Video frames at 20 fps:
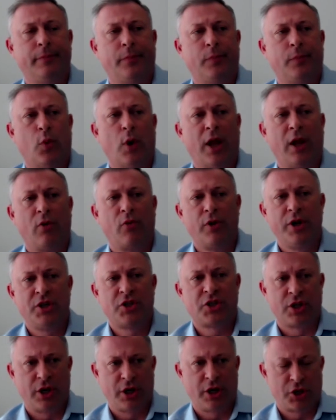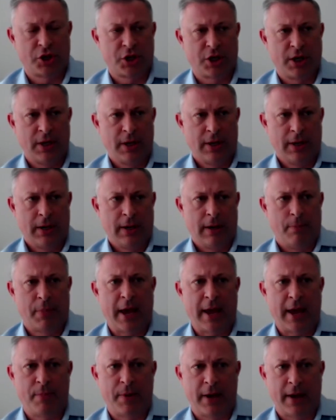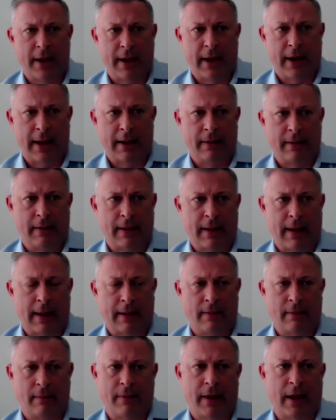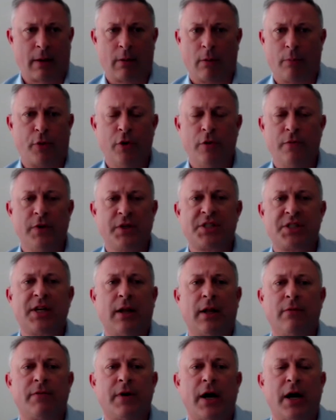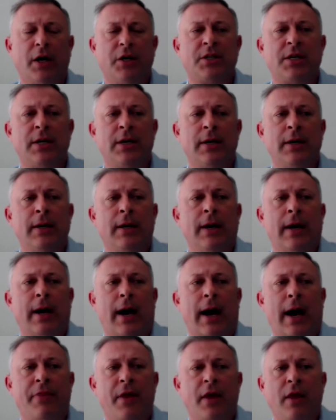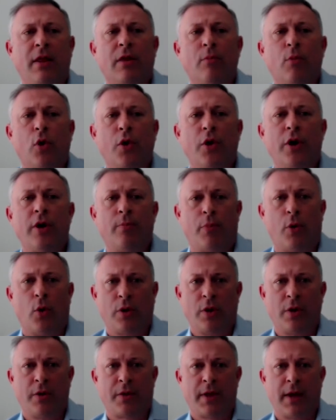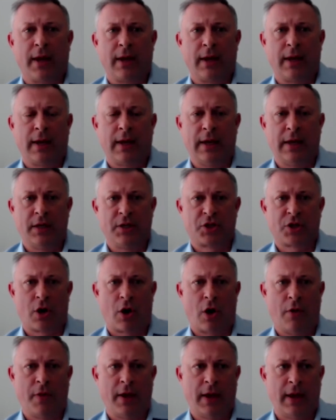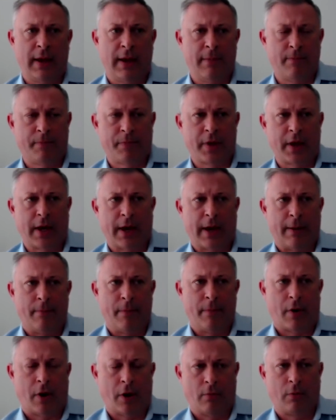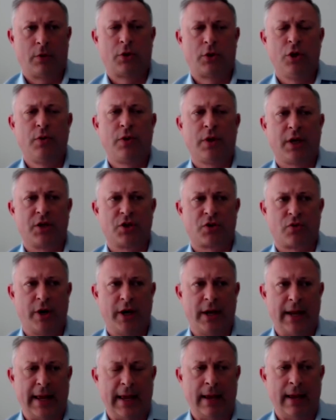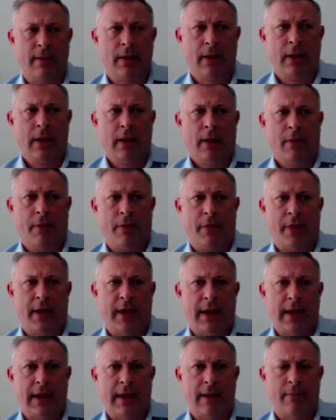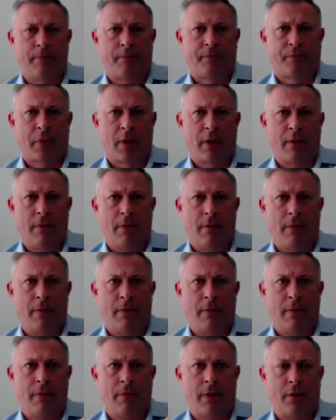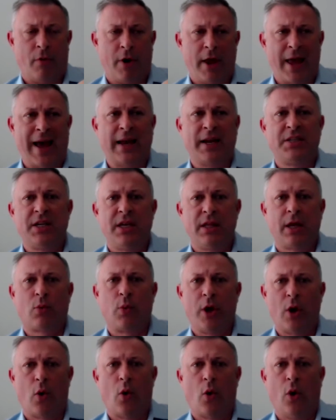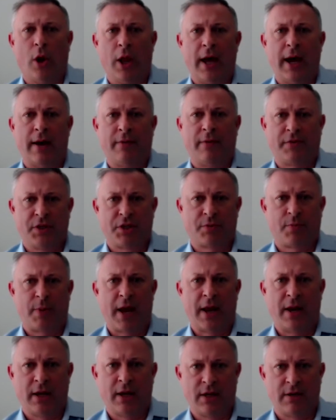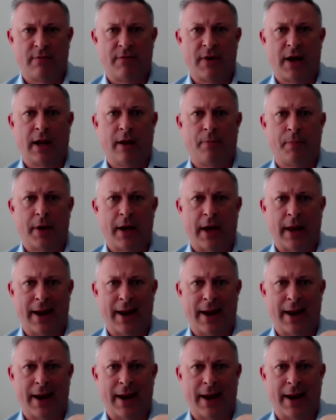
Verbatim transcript: well researched paper, and and that'll prove itself out. I think the more important thing is on the um, on two things really the the reality that we all have to spend and develop and